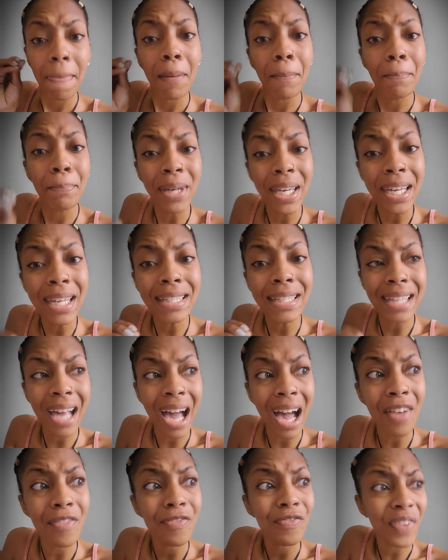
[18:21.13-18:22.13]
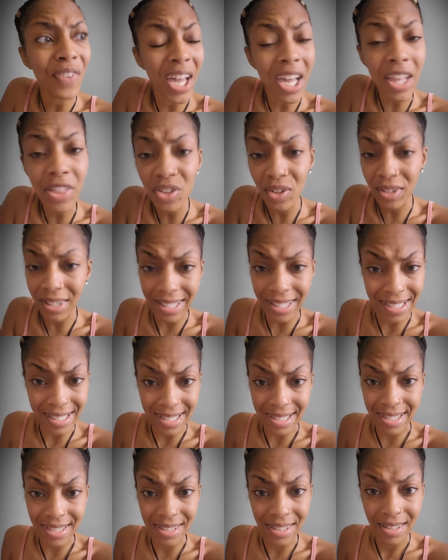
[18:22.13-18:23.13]
Be not
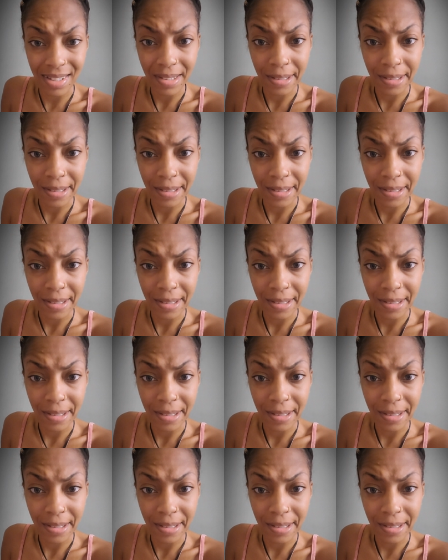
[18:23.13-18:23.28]
faithless.